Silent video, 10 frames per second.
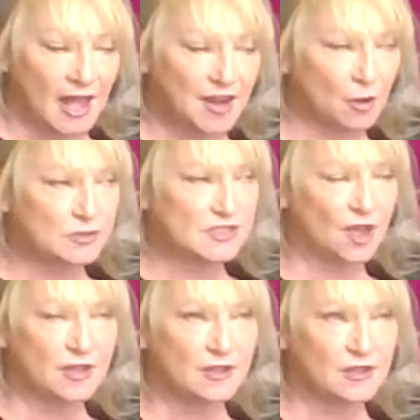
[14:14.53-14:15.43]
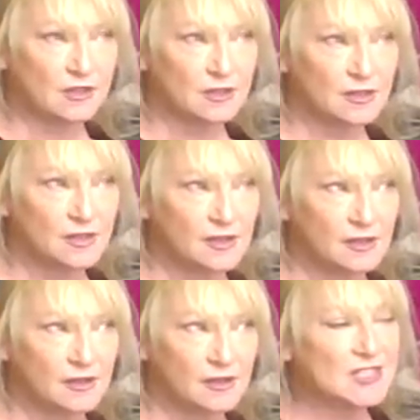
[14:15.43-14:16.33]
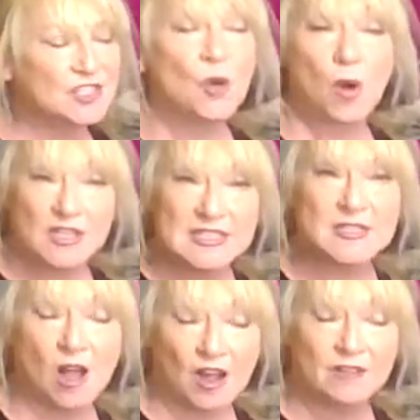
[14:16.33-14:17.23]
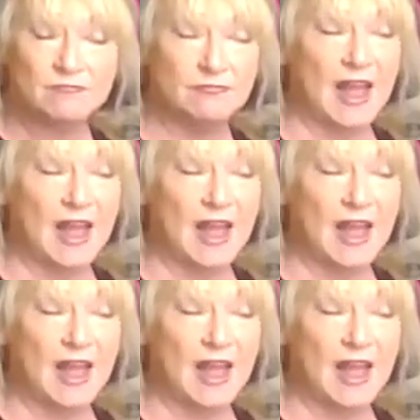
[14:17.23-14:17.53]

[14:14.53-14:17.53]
And I was like, and so I